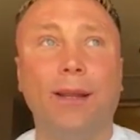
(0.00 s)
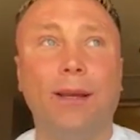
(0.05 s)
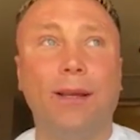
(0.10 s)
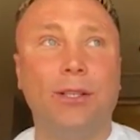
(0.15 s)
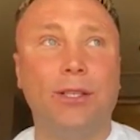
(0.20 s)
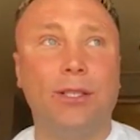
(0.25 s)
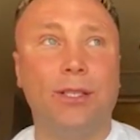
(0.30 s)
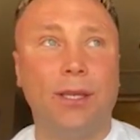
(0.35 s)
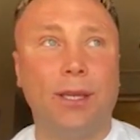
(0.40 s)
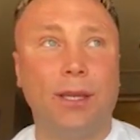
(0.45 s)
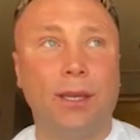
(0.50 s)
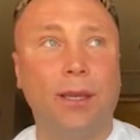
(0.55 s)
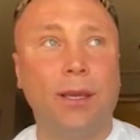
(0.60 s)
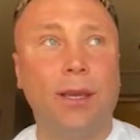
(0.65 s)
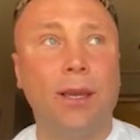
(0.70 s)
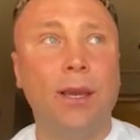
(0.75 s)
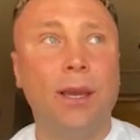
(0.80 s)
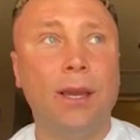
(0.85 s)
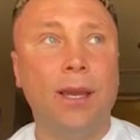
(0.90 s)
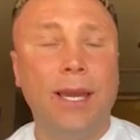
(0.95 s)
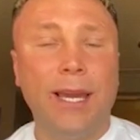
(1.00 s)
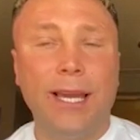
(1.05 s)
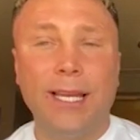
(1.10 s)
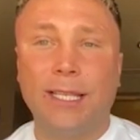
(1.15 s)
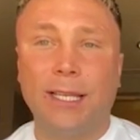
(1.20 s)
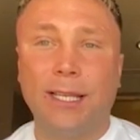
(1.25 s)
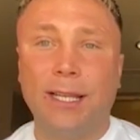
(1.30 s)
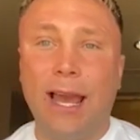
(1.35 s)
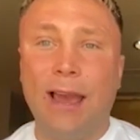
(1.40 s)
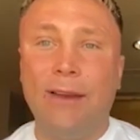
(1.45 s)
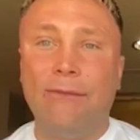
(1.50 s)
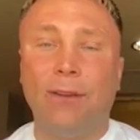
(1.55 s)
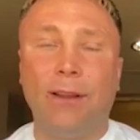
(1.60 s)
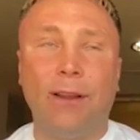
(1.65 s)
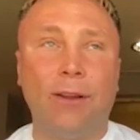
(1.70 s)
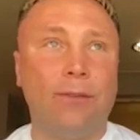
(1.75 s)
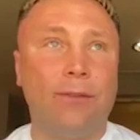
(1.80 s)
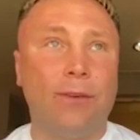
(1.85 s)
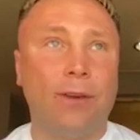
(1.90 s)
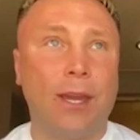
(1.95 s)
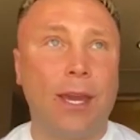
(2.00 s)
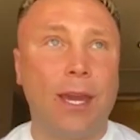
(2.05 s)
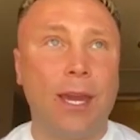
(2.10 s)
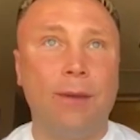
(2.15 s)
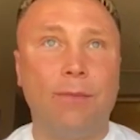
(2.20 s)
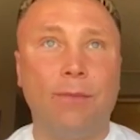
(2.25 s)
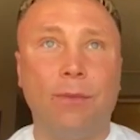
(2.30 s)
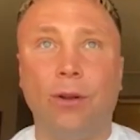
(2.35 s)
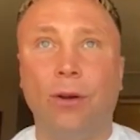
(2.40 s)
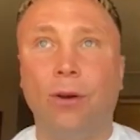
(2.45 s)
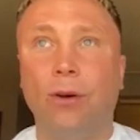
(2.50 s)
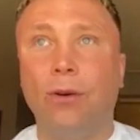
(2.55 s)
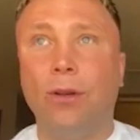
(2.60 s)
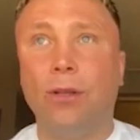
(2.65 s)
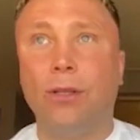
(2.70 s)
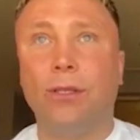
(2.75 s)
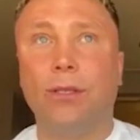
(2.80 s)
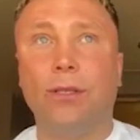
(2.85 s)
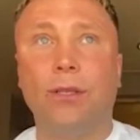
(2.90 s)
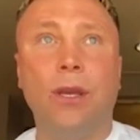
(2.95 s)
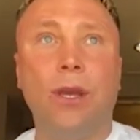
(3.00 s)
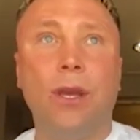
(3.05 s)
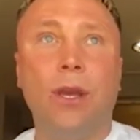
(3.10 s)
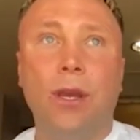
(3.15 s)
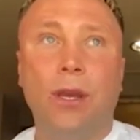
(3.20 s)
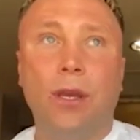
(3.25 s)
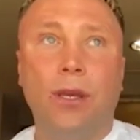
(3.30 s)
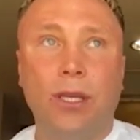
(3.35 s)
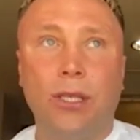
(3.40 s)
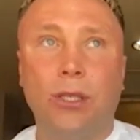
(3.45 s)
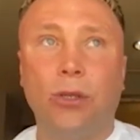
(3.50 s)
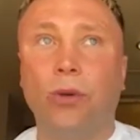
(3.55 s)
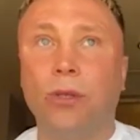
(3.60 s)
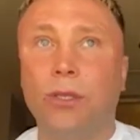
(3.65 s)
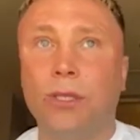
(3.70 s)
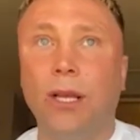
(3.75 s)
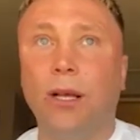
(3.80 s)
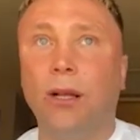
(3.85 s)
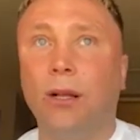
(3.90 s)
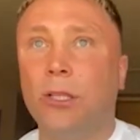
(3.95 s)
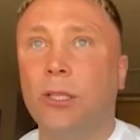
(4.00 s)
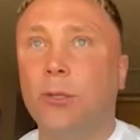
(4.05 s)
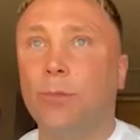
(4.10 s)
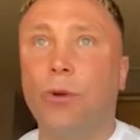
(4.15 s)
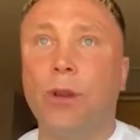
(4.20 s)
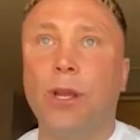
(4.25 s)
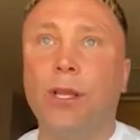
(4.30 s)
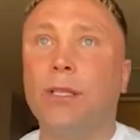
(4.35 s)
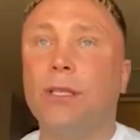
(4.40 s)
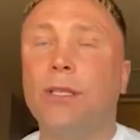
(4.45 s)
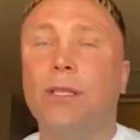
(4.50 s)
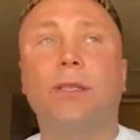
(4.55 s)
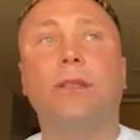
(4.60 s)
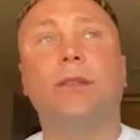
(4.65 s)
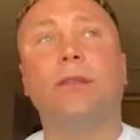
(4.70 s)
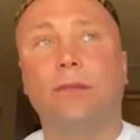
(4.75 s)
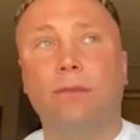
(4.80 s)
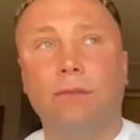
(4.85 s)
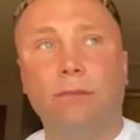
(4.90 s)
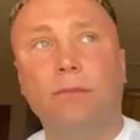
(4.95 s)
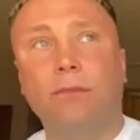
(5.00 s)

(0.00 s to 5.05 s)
I just think it's a leveler of a game, you know. It's those little sprints...